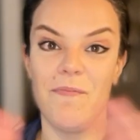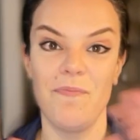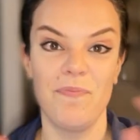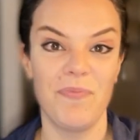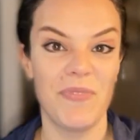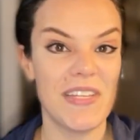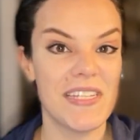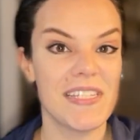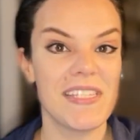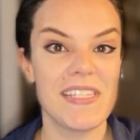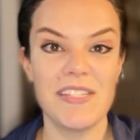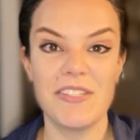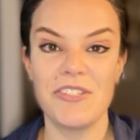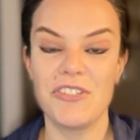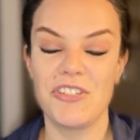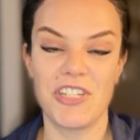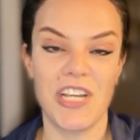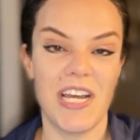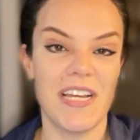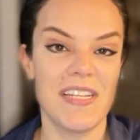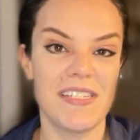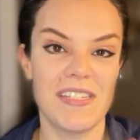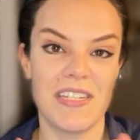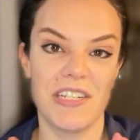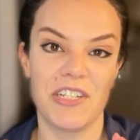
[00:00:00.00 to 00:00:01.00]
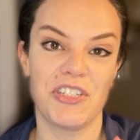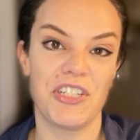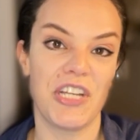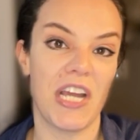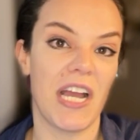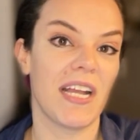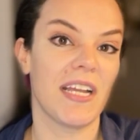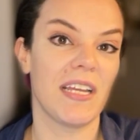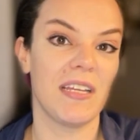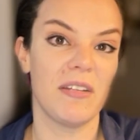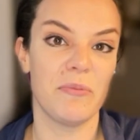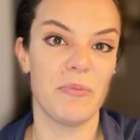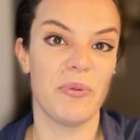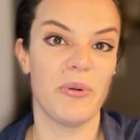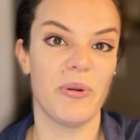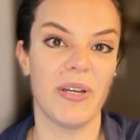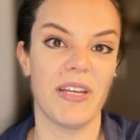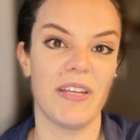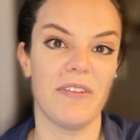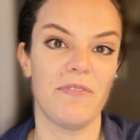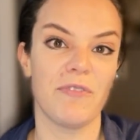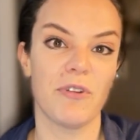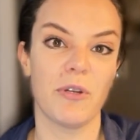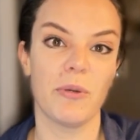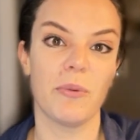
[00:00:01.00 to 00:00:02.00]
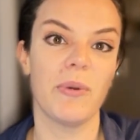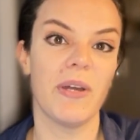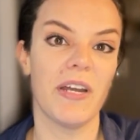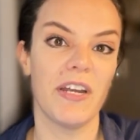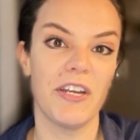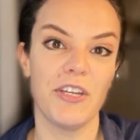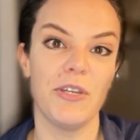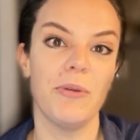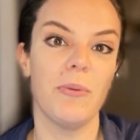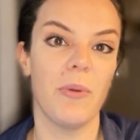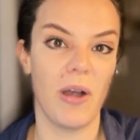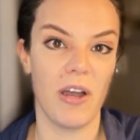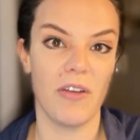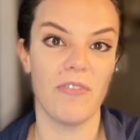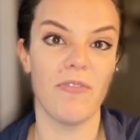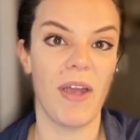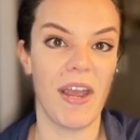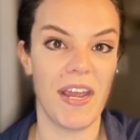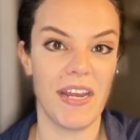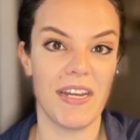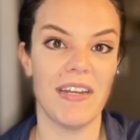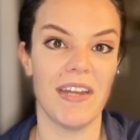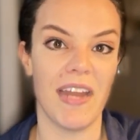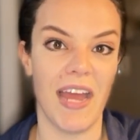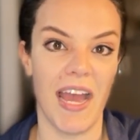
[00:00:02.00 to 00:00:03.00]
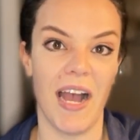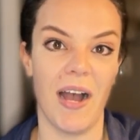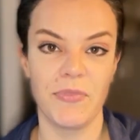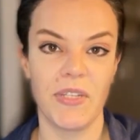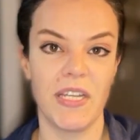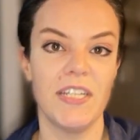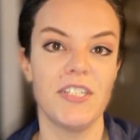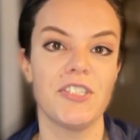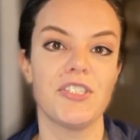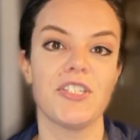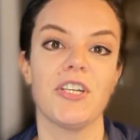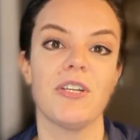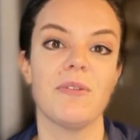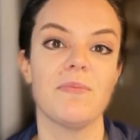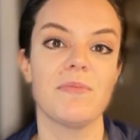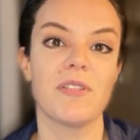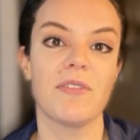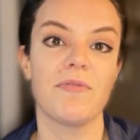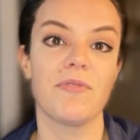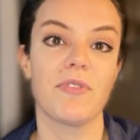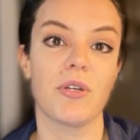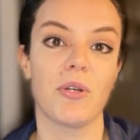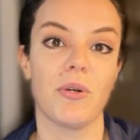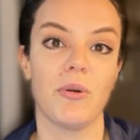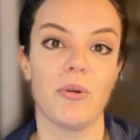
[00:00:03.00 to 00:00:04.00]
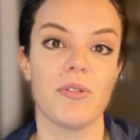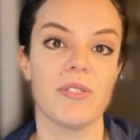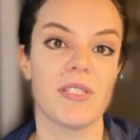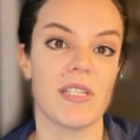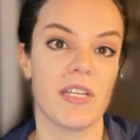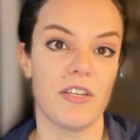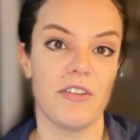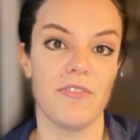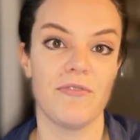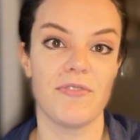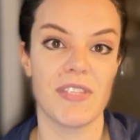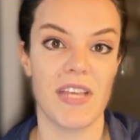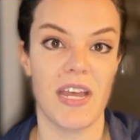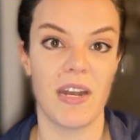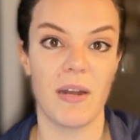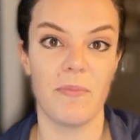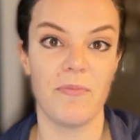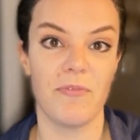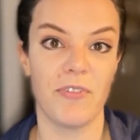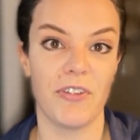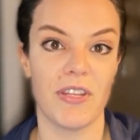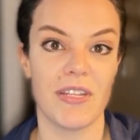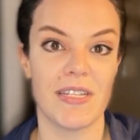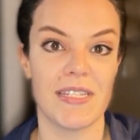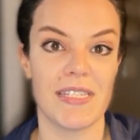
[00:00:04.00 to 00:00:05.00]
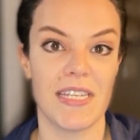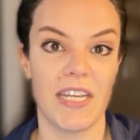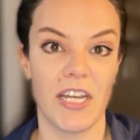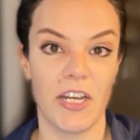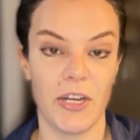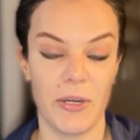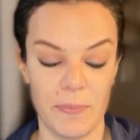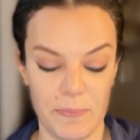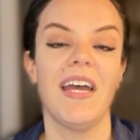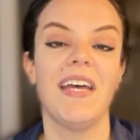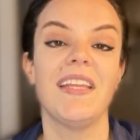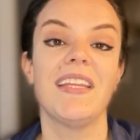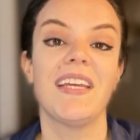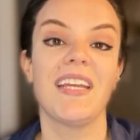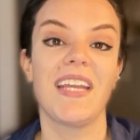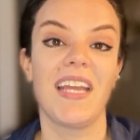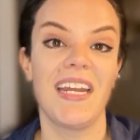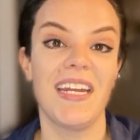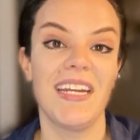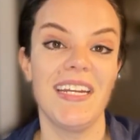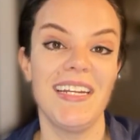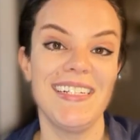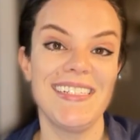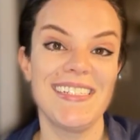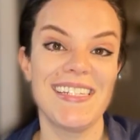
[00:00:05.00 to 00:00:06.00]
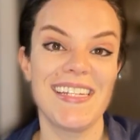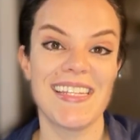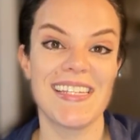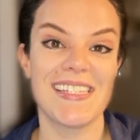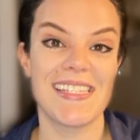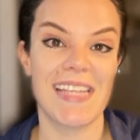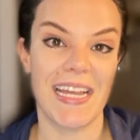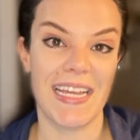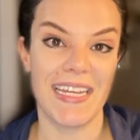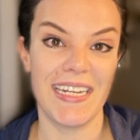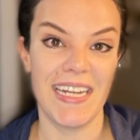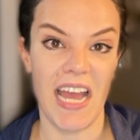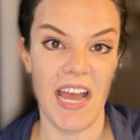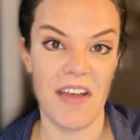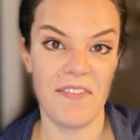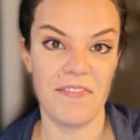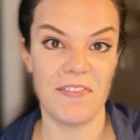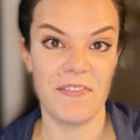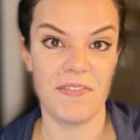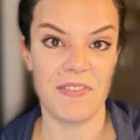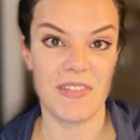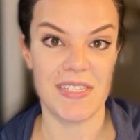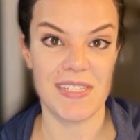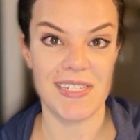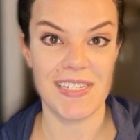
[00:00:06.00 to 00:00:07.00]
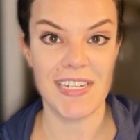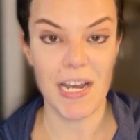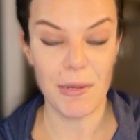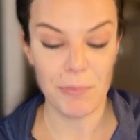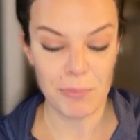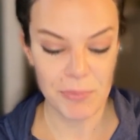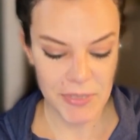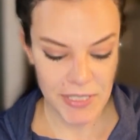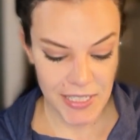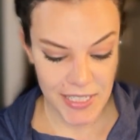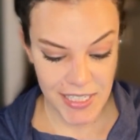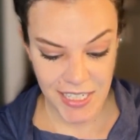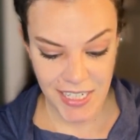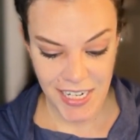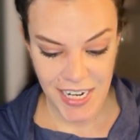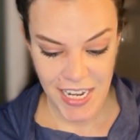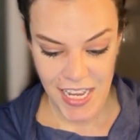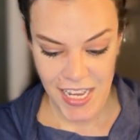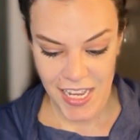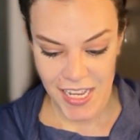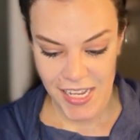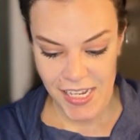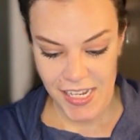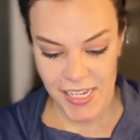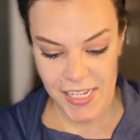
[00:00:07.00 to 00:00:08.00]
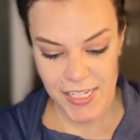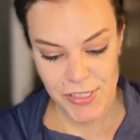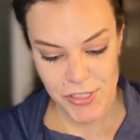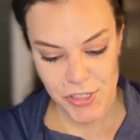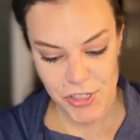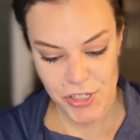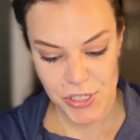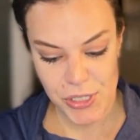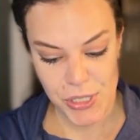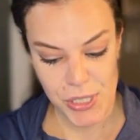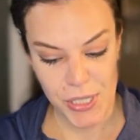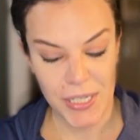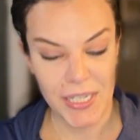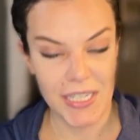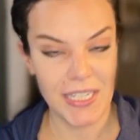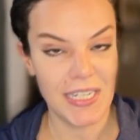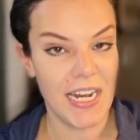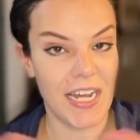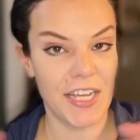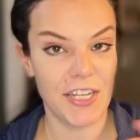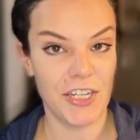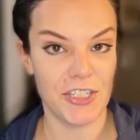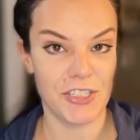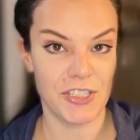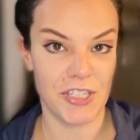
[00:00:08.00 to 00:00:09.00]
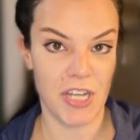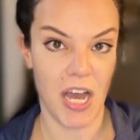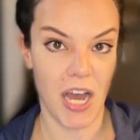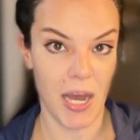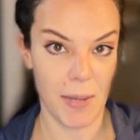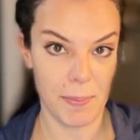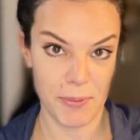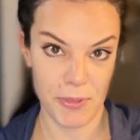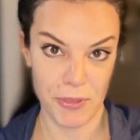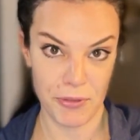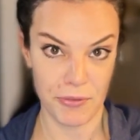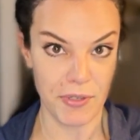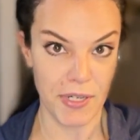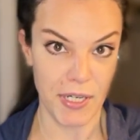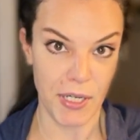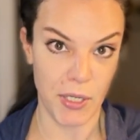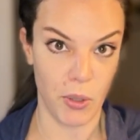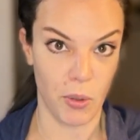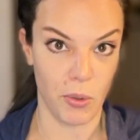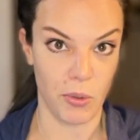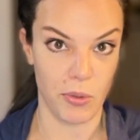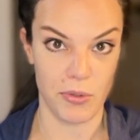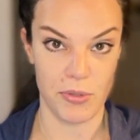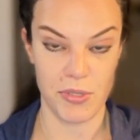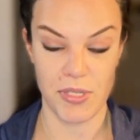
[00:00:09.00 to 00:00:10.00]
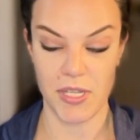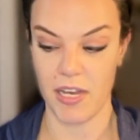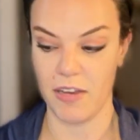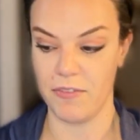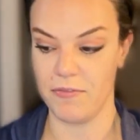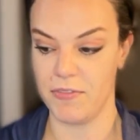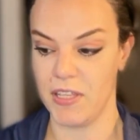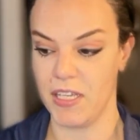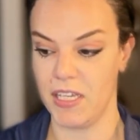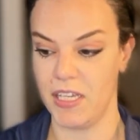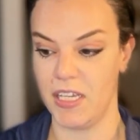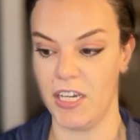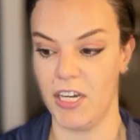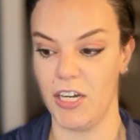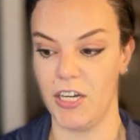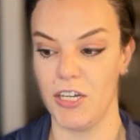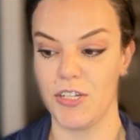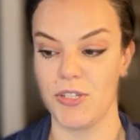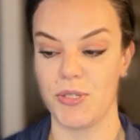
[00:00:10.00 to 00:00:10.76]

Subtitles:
This is just a check-in point for where you are right now in terms of the goals that you've set up for this year. And then getting into the second half of this template is just looking at your top 3 goals of the year.